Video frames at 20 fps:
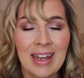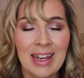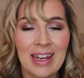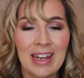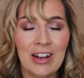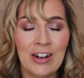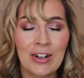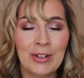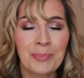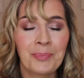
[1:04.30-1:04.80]

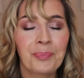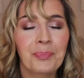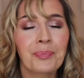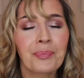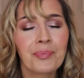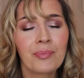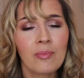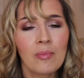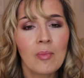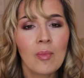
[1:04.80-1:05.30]
here
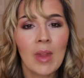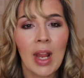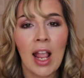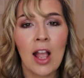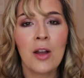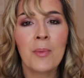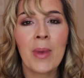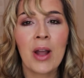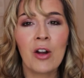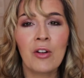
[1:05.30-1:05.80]

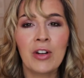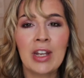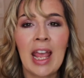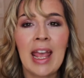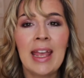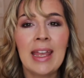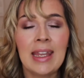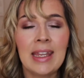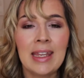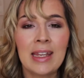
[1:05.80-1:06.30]
about
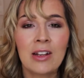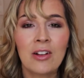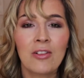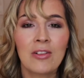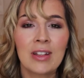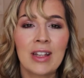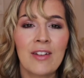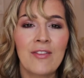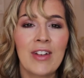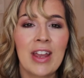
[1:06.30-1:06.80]

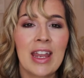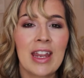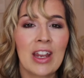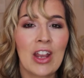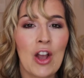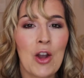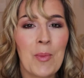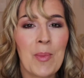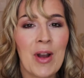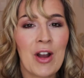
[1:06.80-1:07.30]

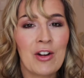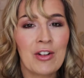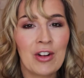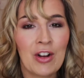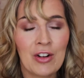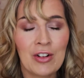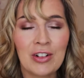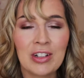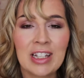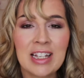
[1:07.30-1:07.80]
eco-living,
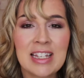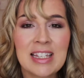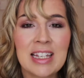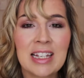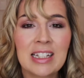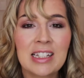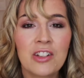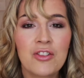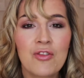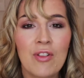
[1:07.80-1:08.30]
about a
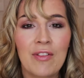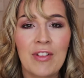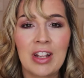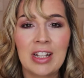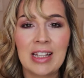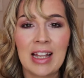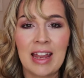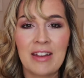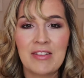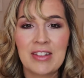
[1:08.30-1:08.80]
holistically
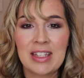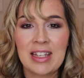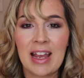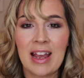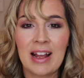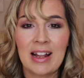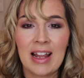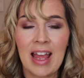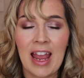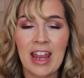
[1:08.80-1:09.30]
driven
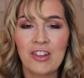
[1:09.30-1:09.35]
lifestyle.